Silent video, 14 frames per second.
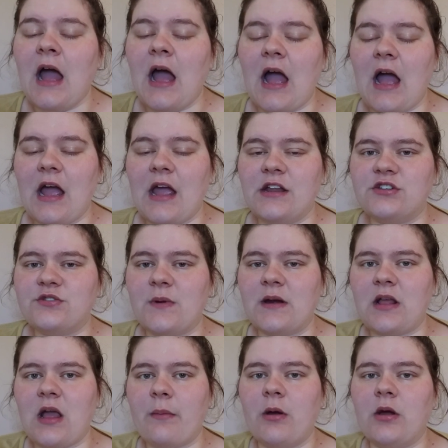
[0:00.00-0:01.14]
I just want
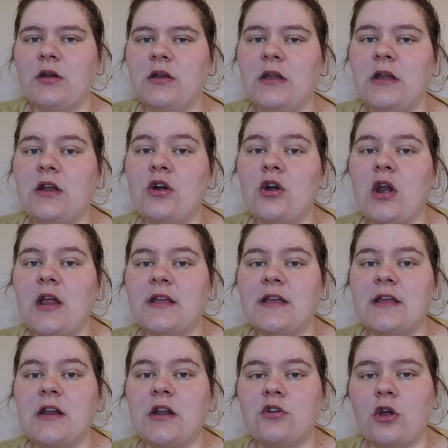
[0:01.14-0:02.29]
to come on here
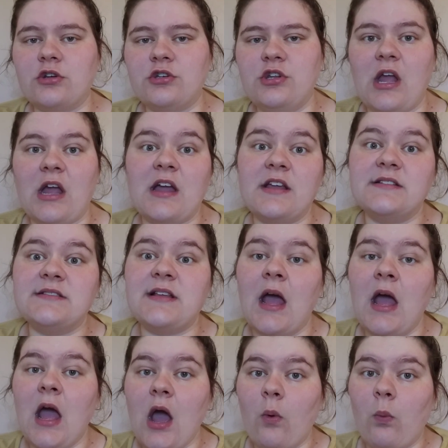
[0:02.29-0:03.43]
and talk to you guys
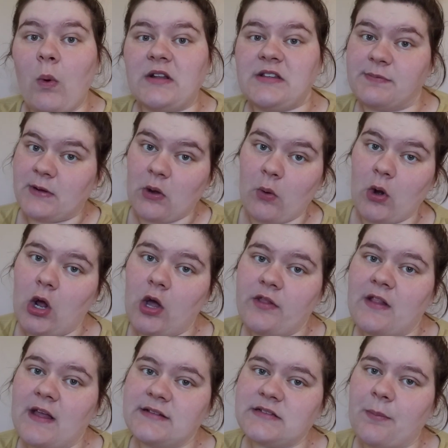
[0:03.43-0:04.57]
what's been going on the
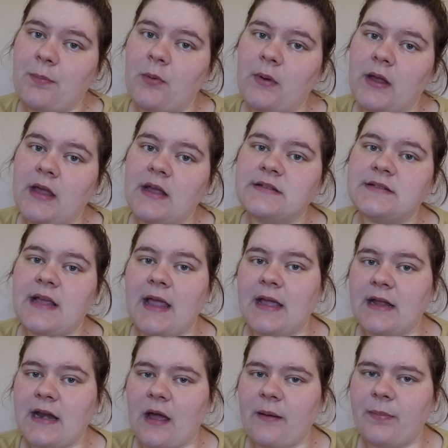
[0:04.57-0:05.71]
last couple weeks,
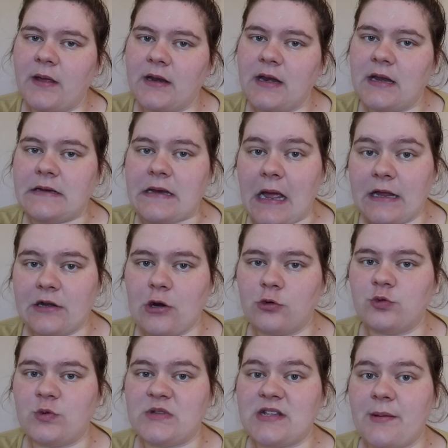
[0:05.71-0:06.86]
and I've been
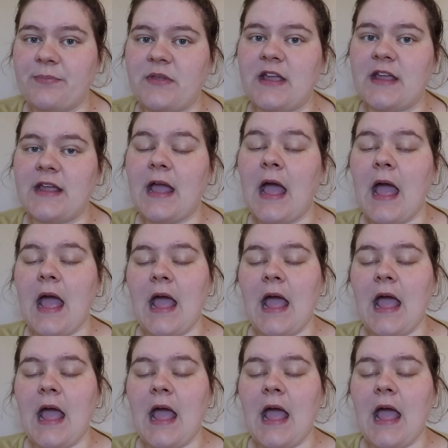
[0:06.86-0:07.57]
diagnosed with something,